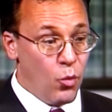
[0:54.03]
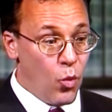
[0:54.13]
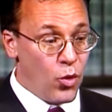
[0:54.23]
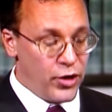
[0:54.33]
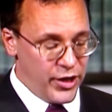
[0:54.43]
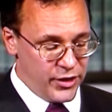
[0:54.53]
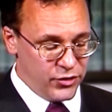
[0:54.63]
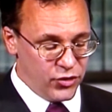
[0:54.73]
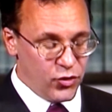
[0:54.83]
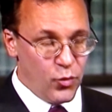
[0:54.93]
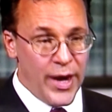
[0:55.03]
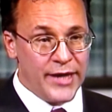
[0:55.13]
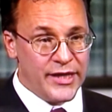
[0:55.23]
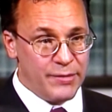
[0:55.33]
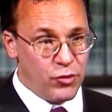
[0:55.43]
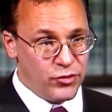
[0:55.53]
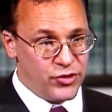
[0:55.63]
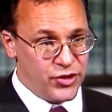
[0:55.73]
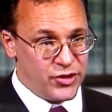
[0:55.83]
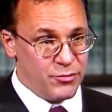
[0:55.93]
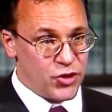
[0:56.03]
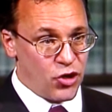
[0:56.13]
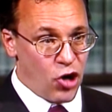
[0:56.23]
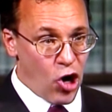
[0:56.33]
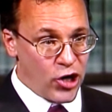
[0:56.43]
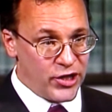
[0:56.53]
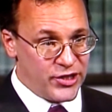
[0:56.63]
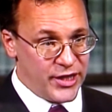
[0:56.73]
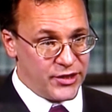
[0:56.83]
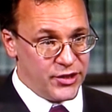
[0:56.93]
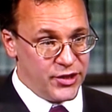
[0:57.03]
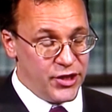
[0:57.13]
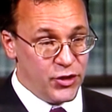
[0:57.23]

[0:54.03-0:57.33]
warning that the way Diebold systems are architected,